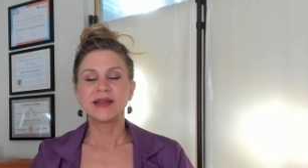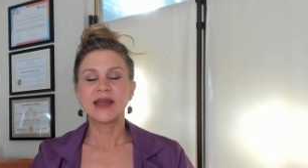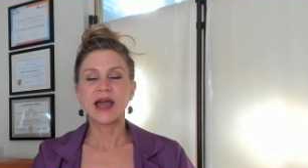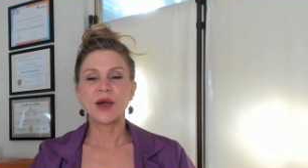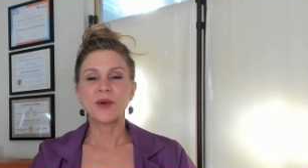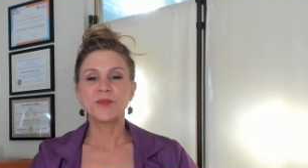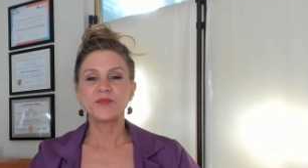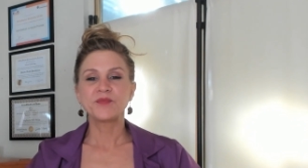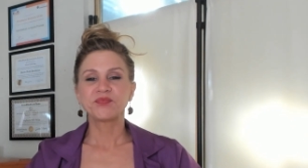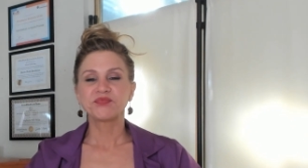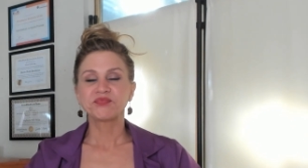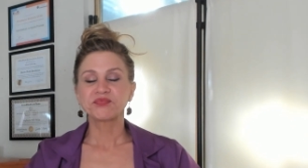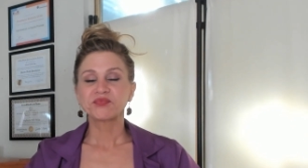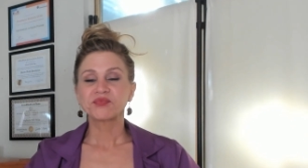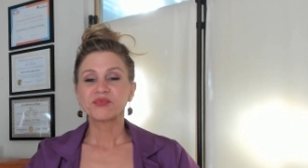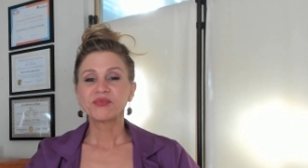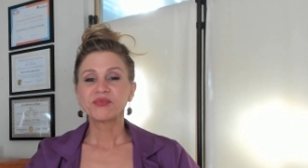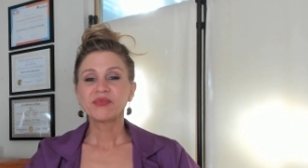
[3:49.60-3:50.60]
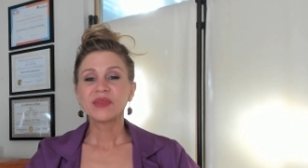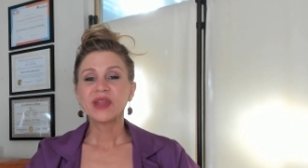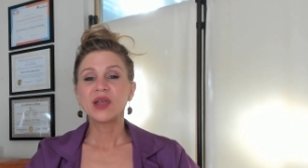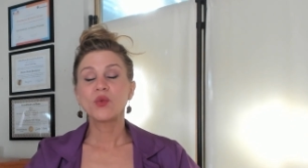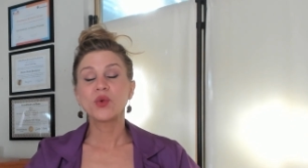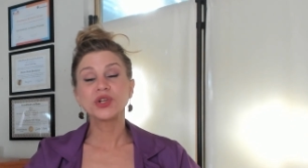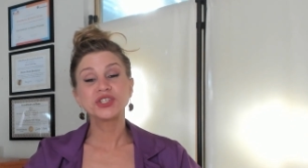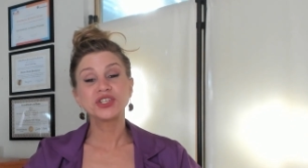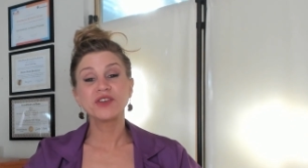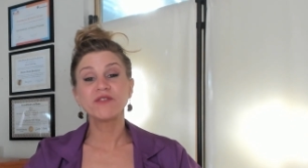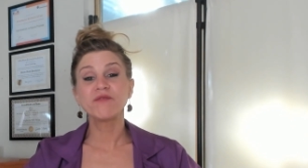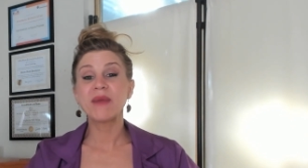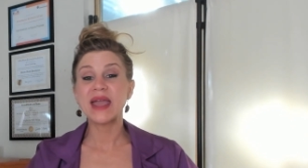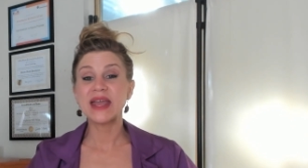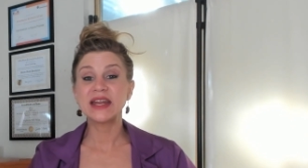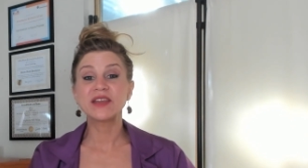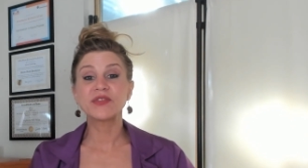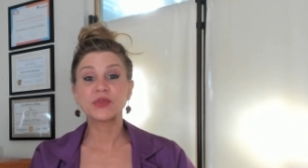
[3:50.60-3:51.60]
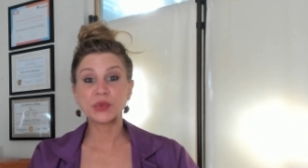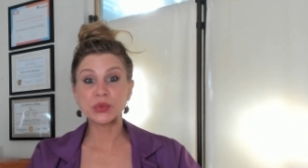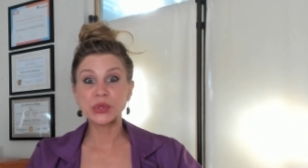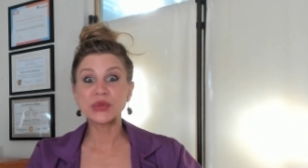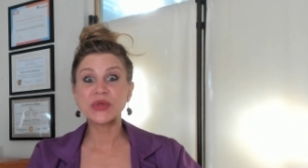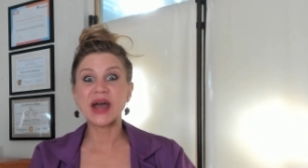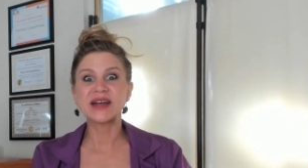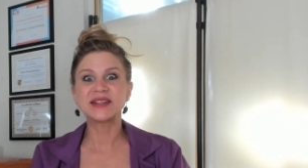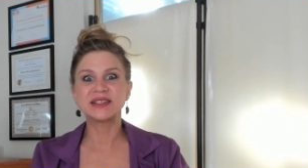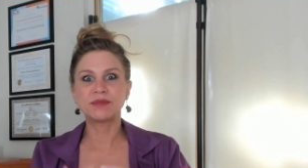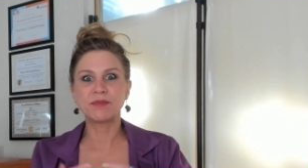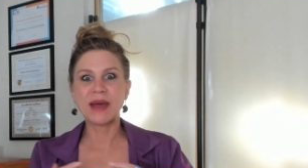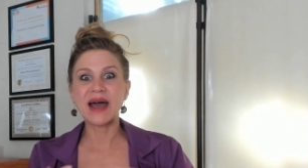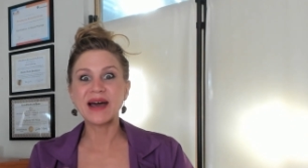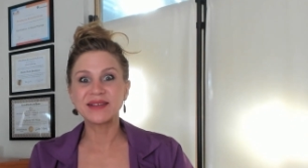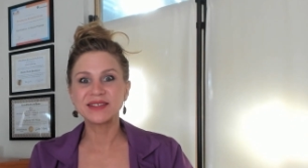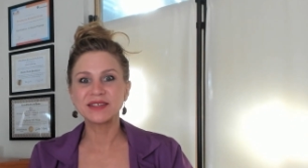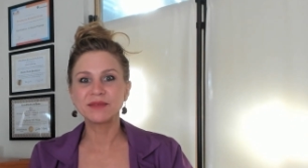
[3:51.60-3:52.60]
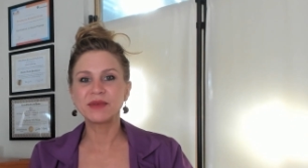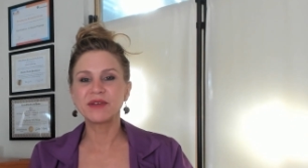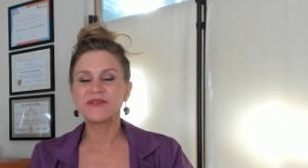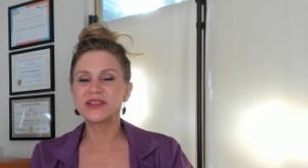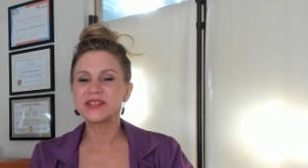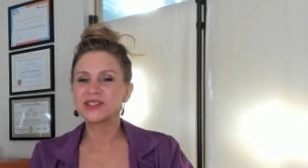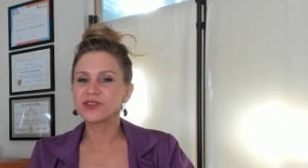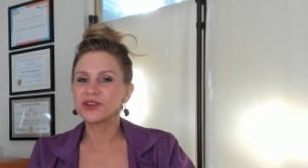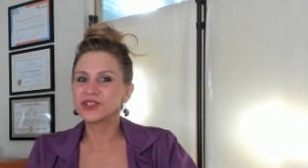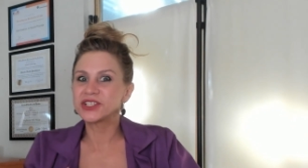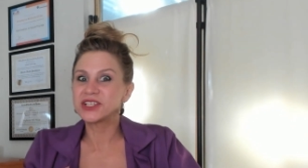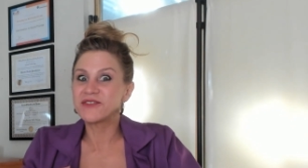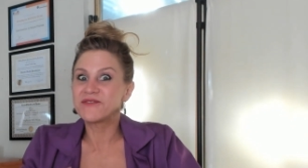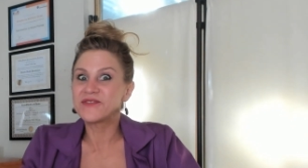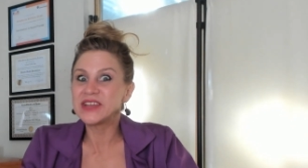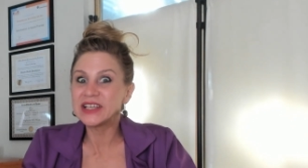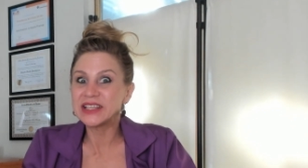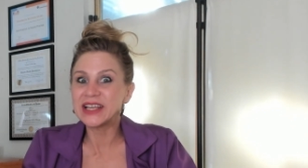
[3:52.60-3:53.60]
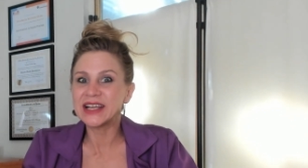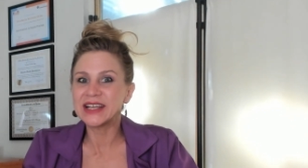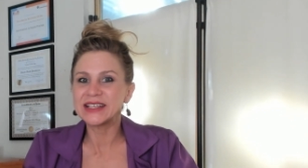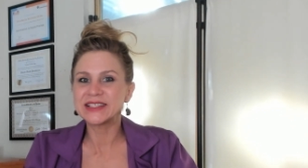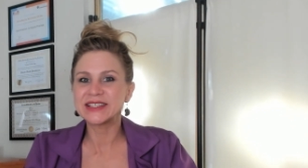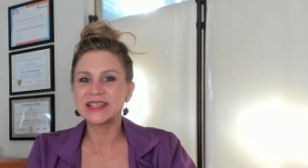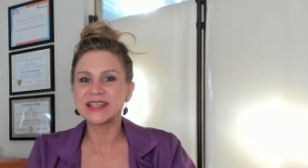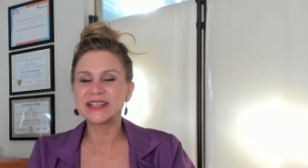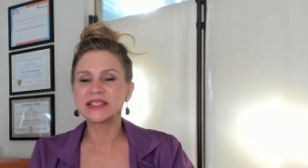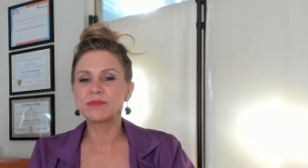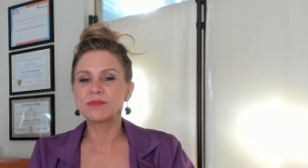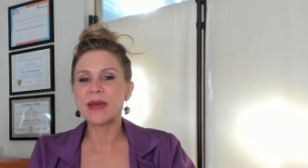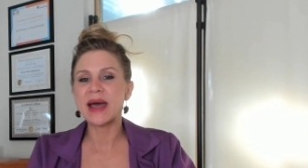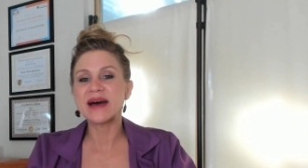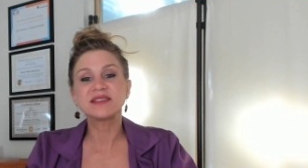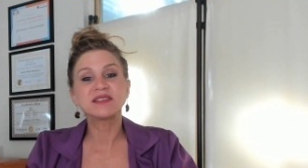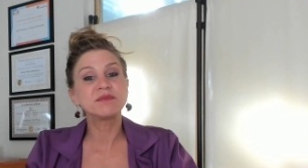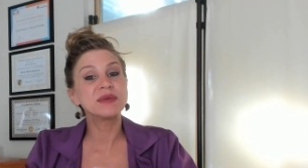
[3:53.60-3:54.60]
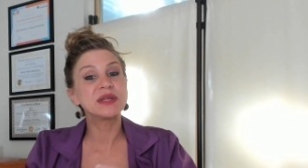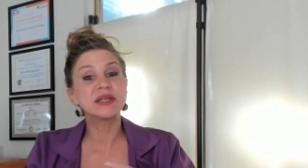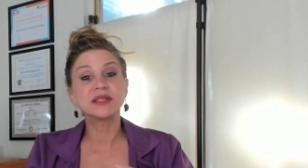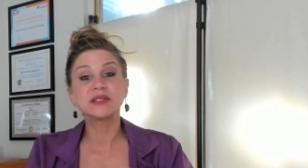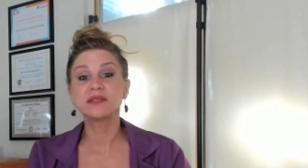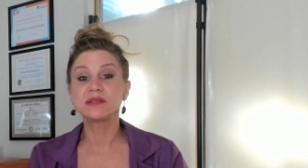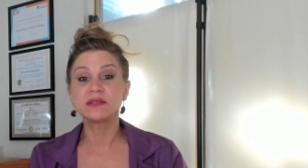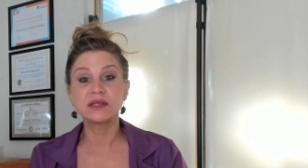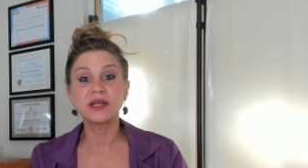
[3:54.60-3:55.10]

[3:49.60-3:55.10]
Now, once you've made it through that spasm, if it starts to feel like it's going to spasm and it,